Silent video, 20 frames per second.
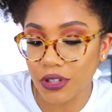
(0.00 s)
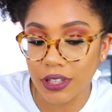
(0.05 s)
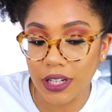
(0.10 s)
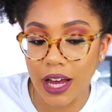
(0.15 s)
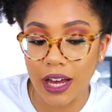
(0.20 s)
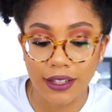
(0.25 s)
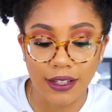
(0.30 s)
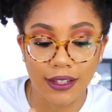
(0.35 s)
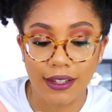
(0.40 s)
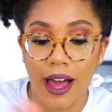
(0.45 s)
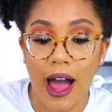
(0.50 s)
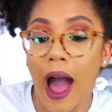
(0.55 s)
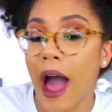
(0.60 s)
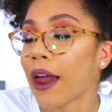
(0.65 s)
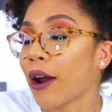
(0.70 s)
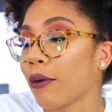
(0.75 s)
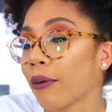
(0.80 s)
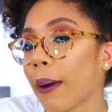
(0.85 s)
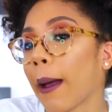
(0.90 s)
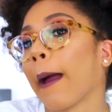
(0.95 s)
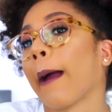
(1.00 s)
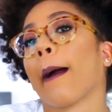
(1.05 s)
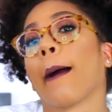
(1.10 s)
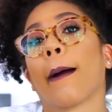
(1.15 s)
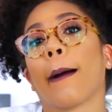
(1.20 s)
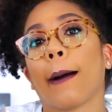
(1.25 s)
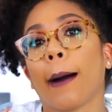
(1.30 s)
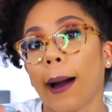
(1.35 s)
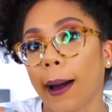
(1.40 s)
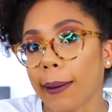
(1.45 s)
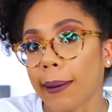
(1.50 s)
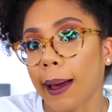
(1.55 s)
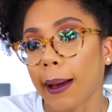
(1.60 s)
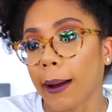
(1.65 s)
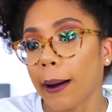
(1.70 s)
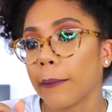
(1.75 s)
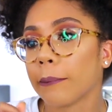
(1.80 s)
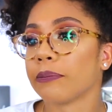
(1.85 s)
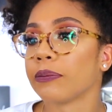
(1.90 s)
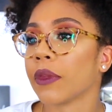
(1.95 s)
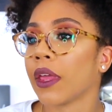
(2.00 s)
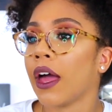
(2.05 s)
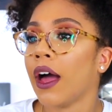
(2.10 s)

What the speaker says: glasses. I don't care, I like them.